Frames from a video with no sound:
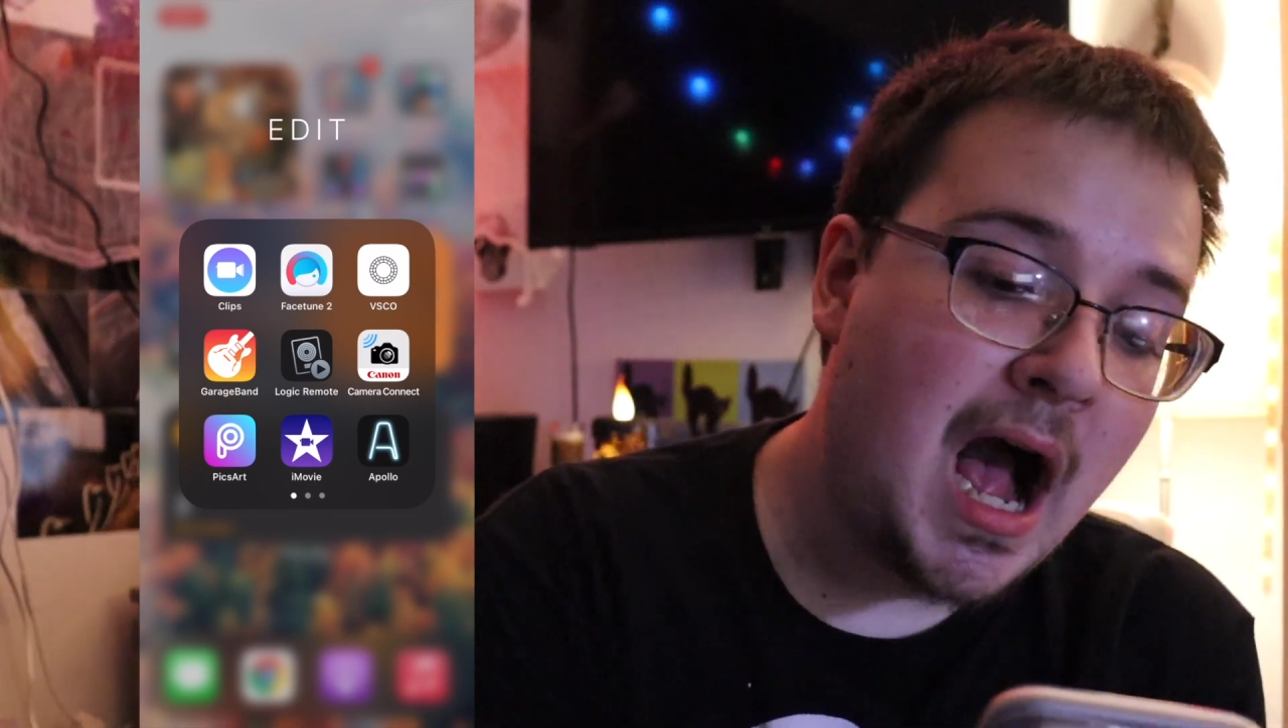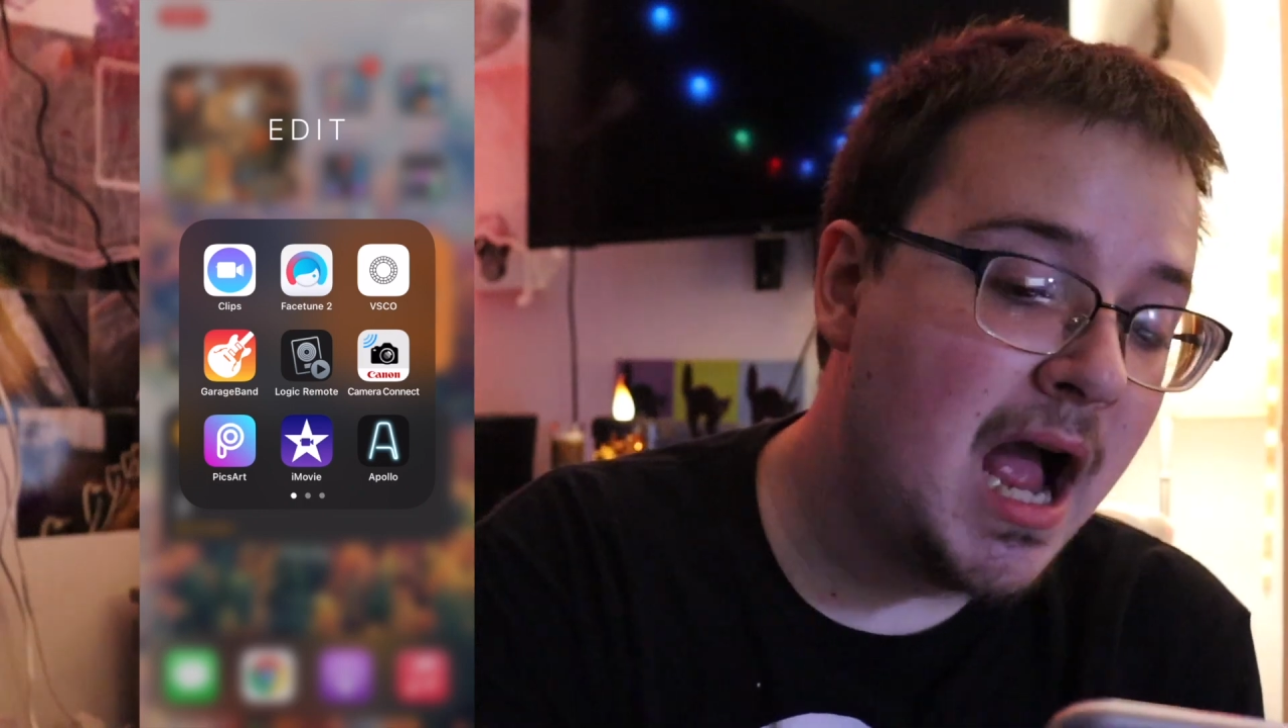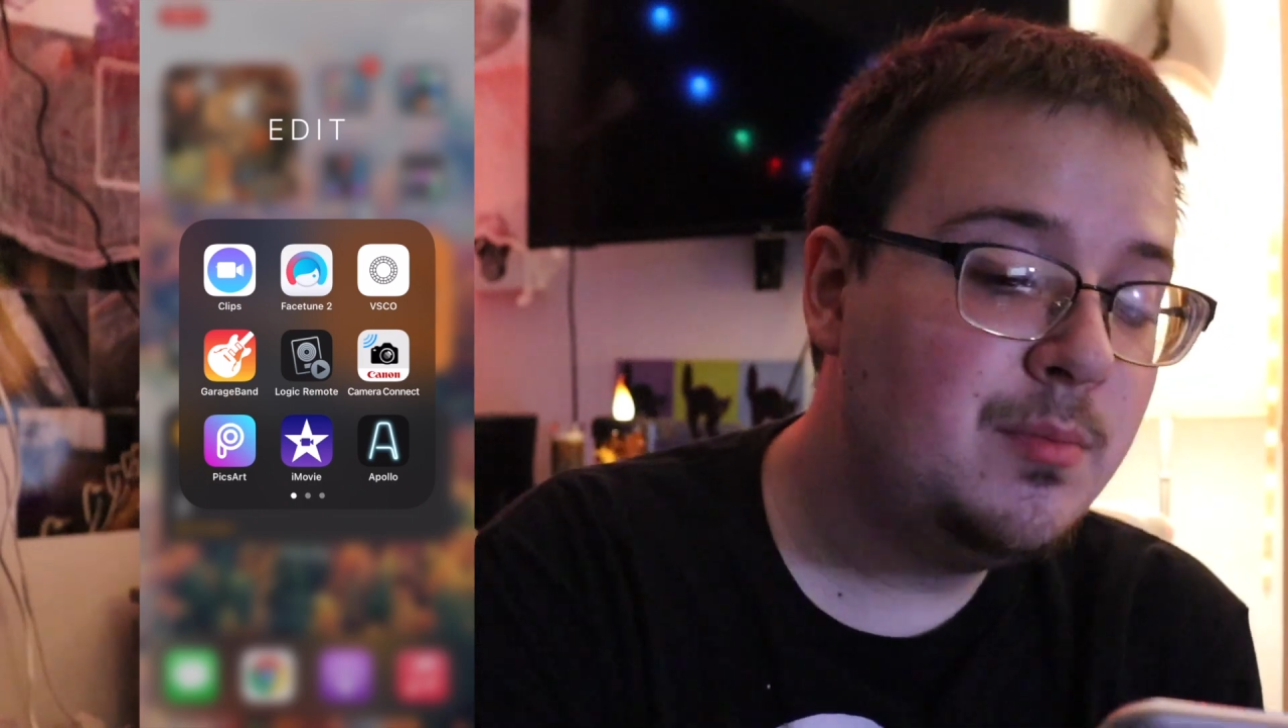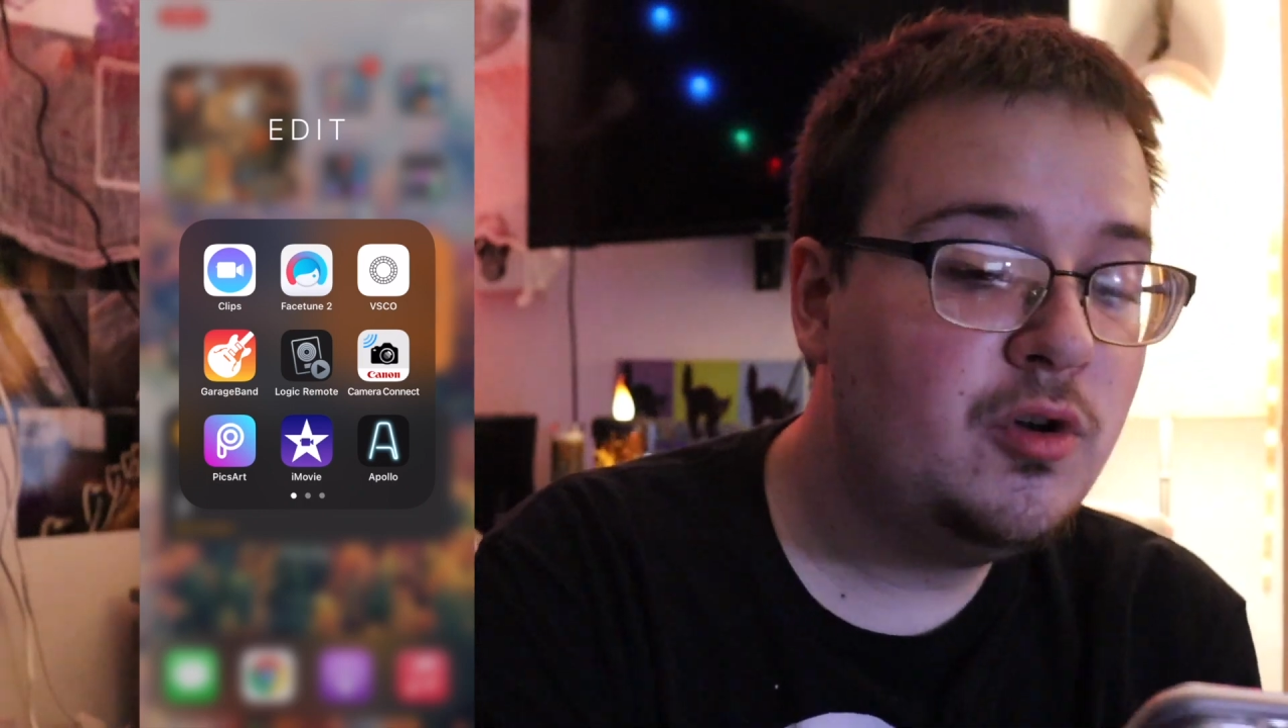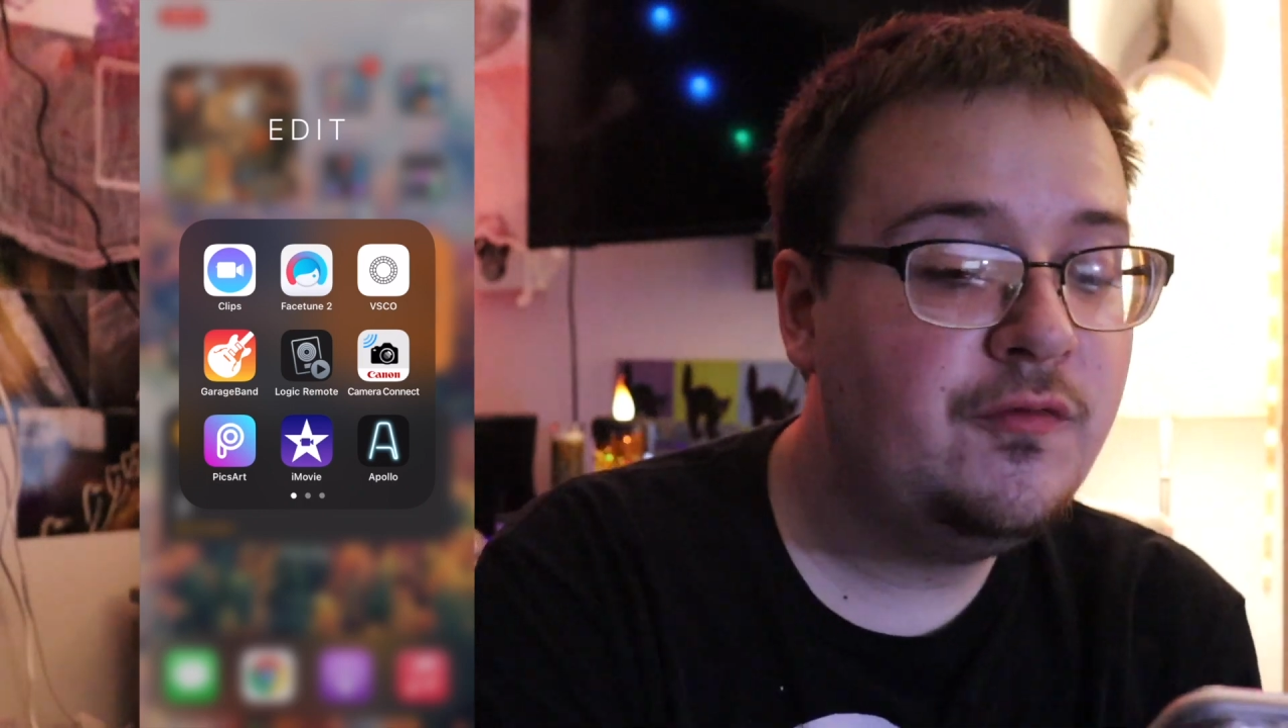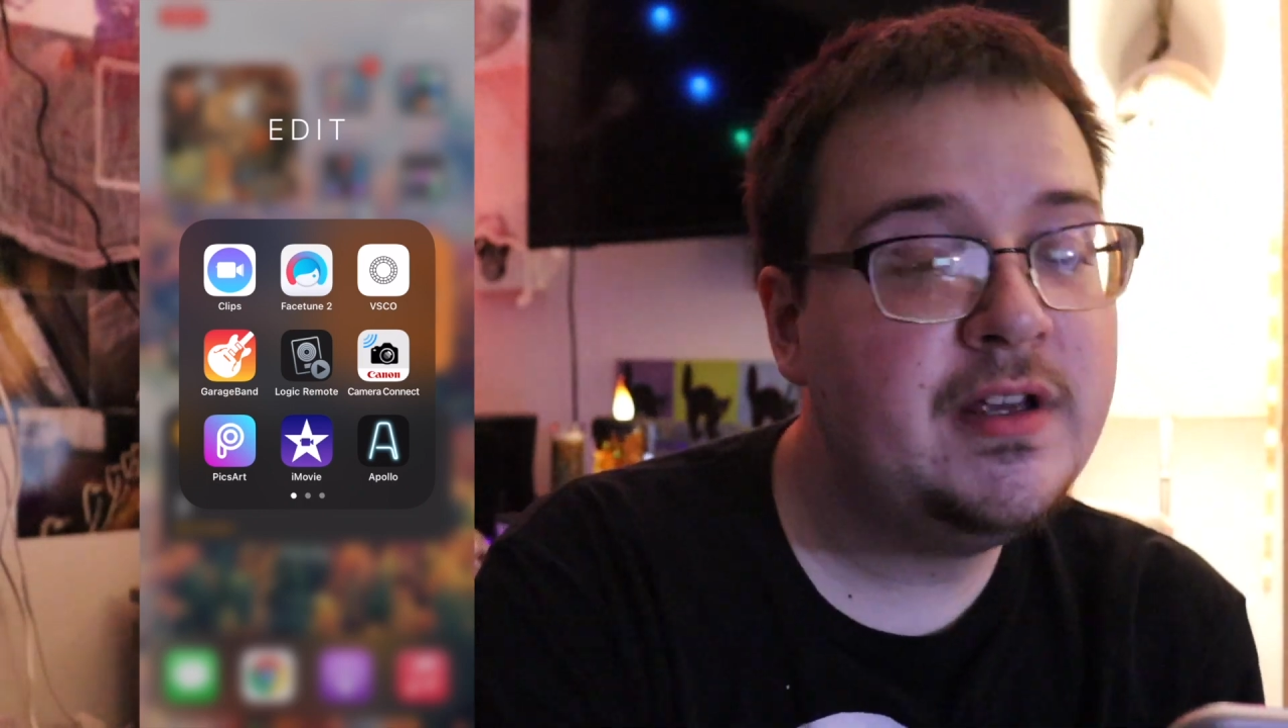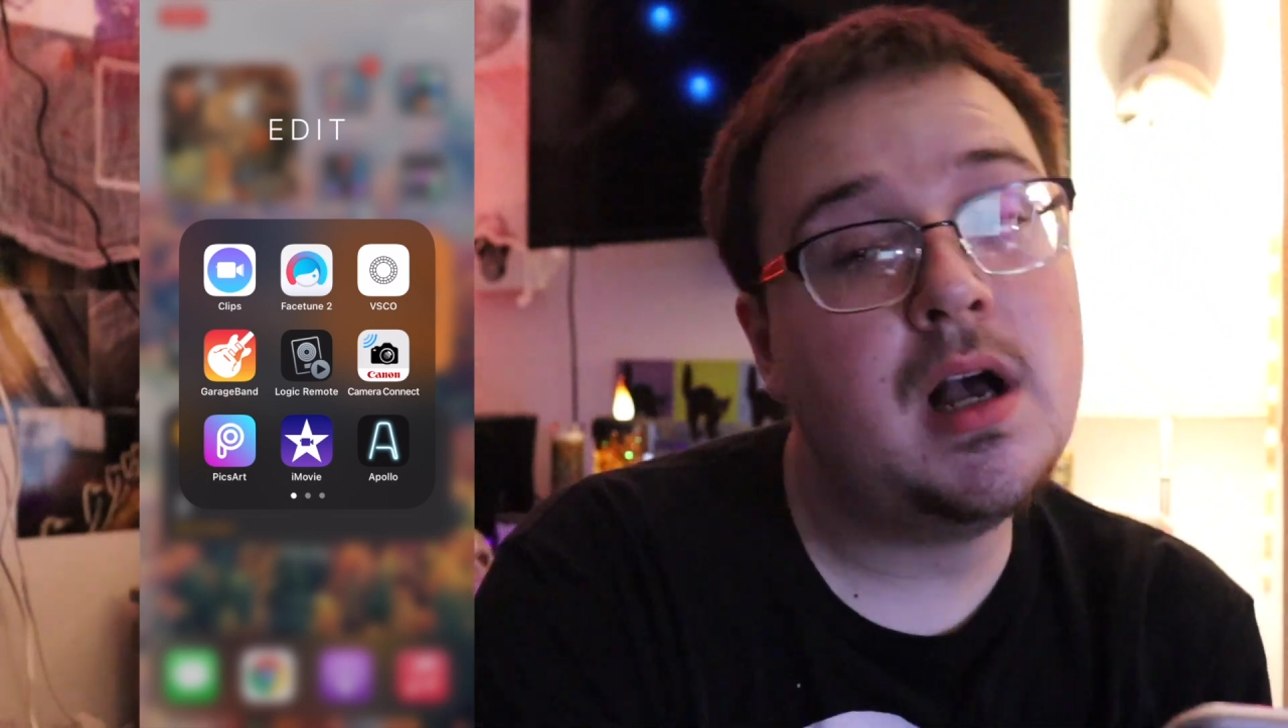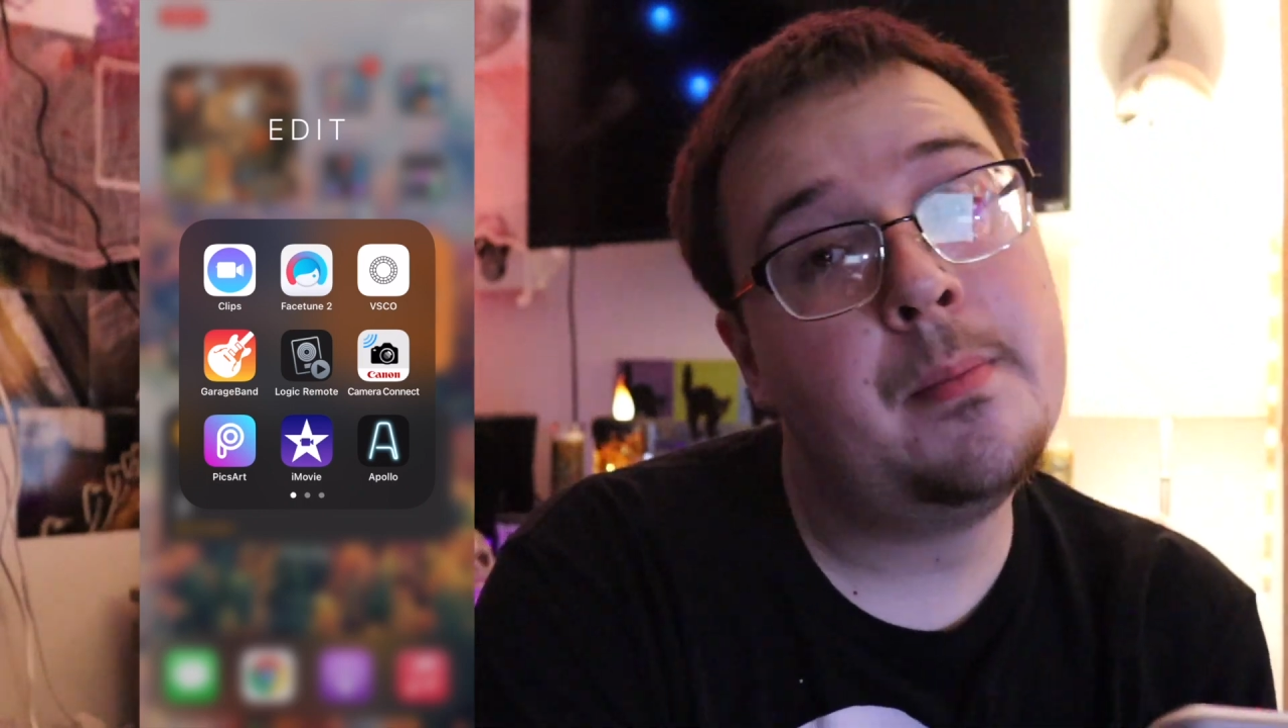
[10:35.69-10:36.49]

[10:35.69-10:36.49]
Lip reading: iMovie,